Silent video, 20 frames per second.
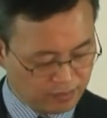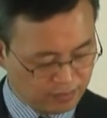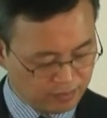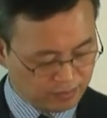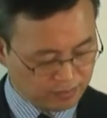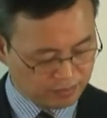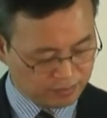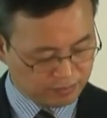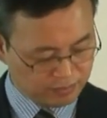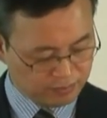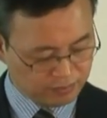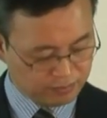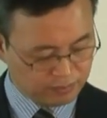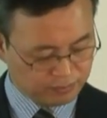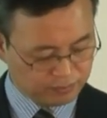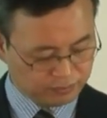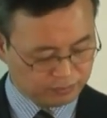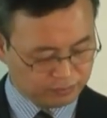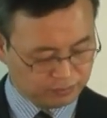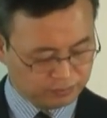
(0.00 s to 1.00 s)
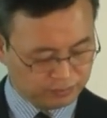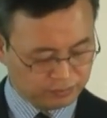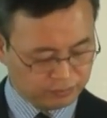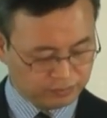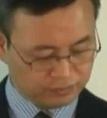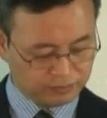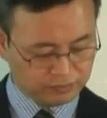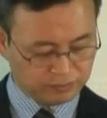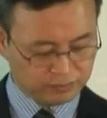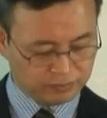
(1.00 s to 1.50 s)
There are
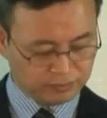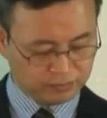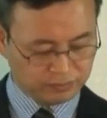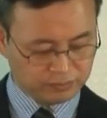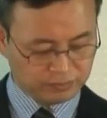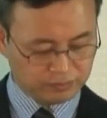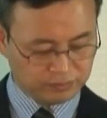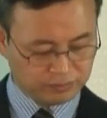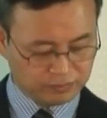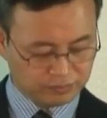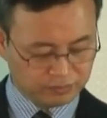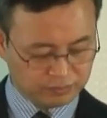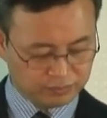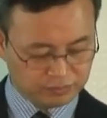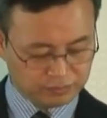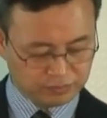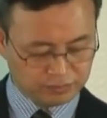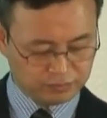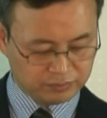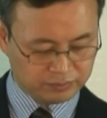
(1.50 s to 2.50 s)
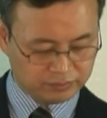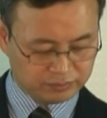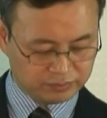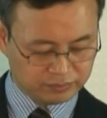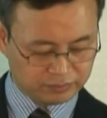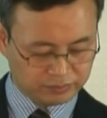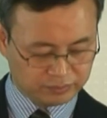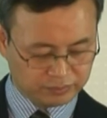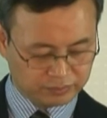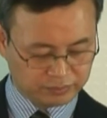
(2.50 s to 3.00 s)
Christians today
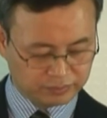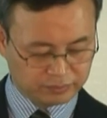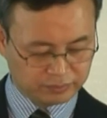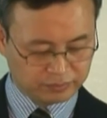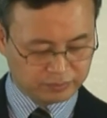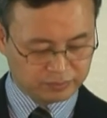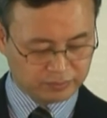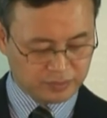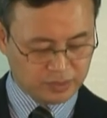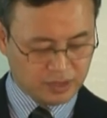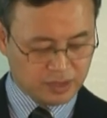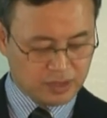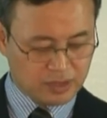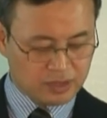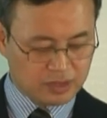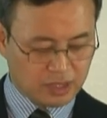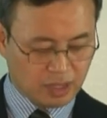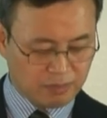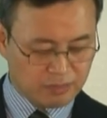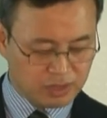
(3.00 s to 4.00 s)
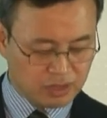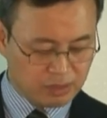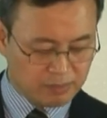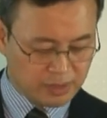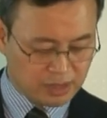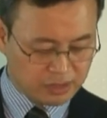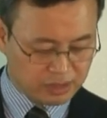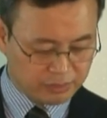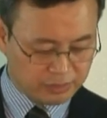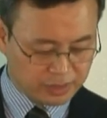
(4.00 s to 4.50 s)
who
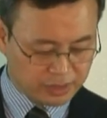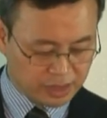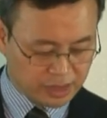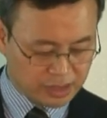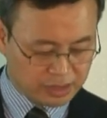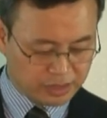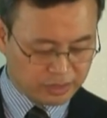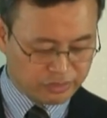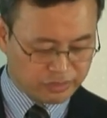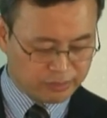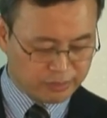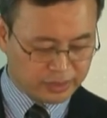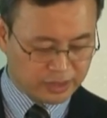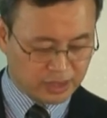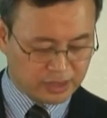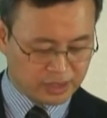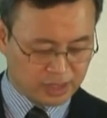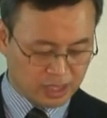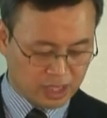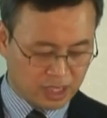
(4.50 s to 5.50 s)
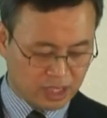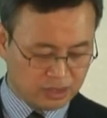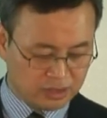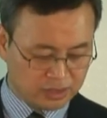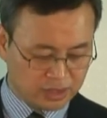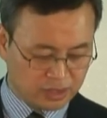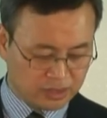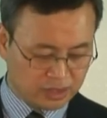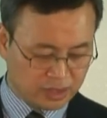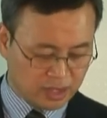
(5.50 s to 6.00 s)
abuse the grace
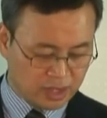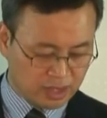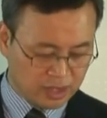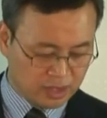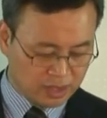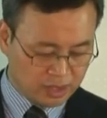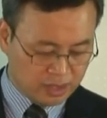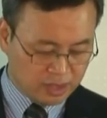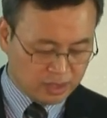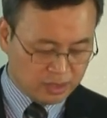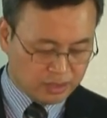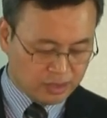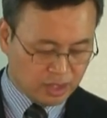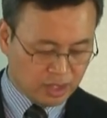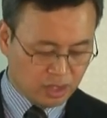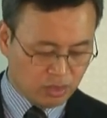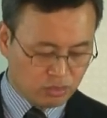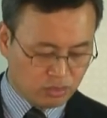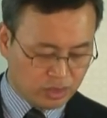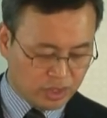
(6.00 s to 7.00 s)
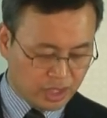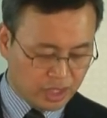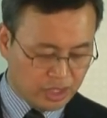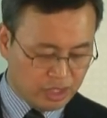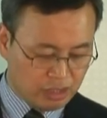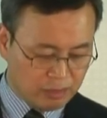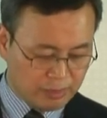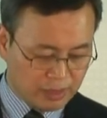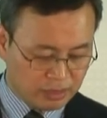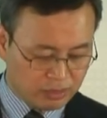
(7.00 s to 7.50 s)
of God's
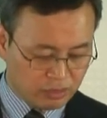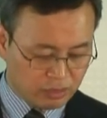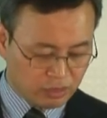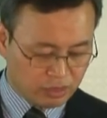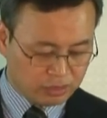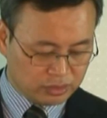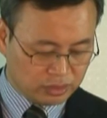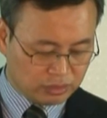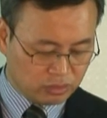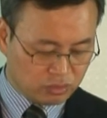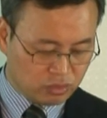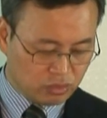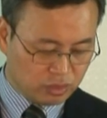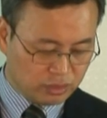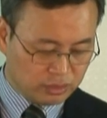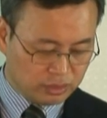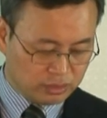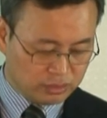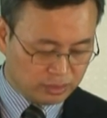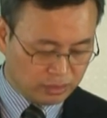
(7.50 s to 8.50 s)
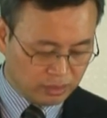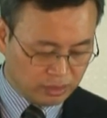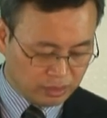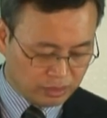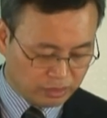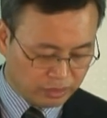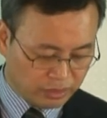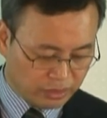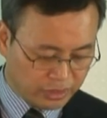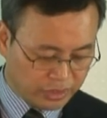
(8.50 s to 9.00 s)
forgiveness
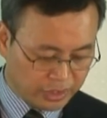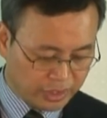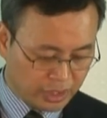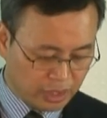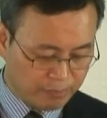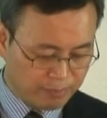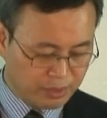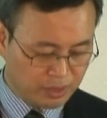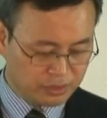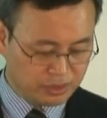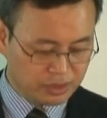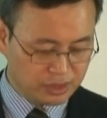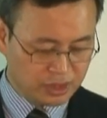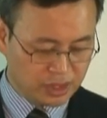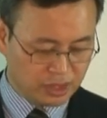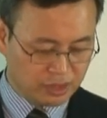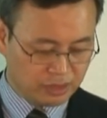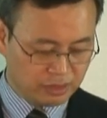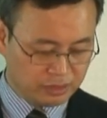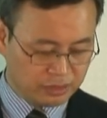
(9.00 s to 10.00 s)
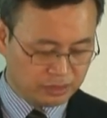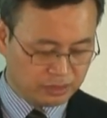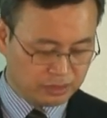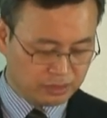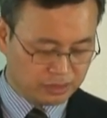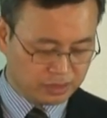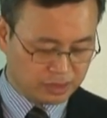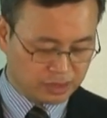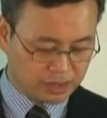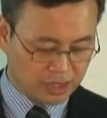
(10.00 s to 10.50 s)
of our
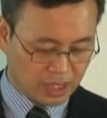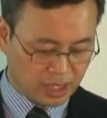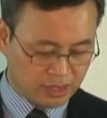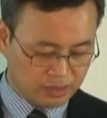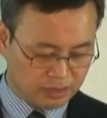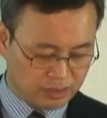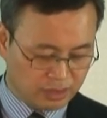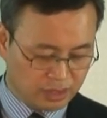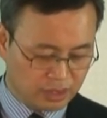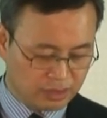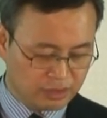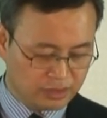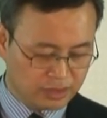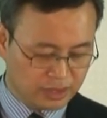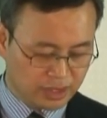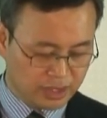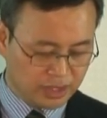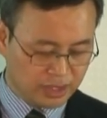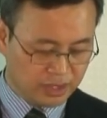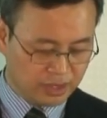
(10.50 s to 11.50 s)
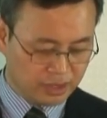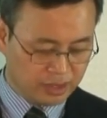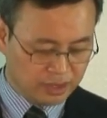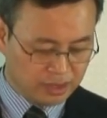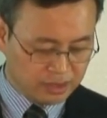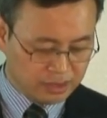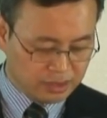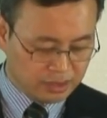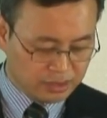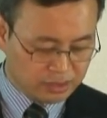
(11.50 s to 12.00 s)
sins to
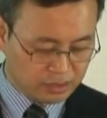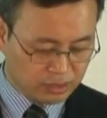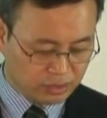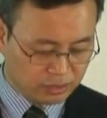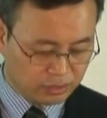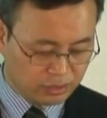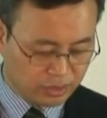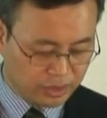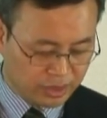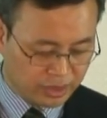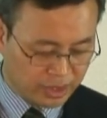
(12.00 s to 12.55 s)
sin.